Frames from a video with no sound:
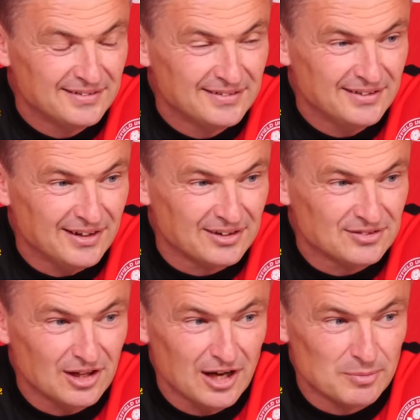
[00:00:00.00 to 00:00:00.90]
it's
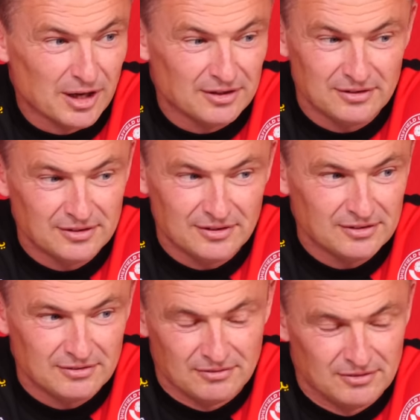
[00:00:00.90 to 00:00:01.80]
a nightmare
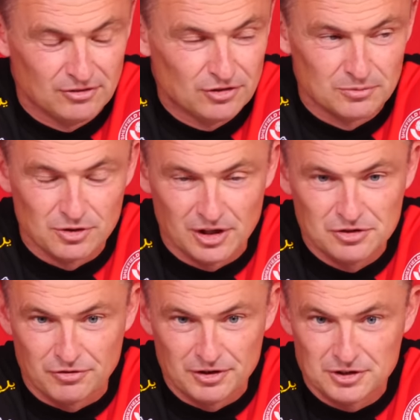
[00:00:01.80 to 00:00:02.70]
in terms of the
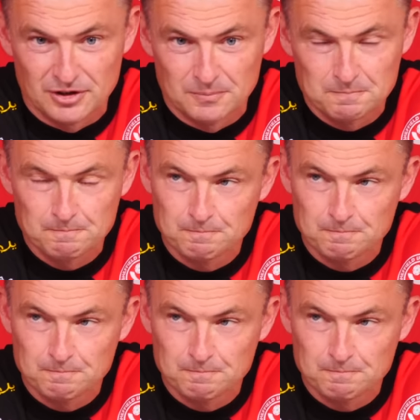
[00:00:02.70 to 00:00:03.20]
injuries. And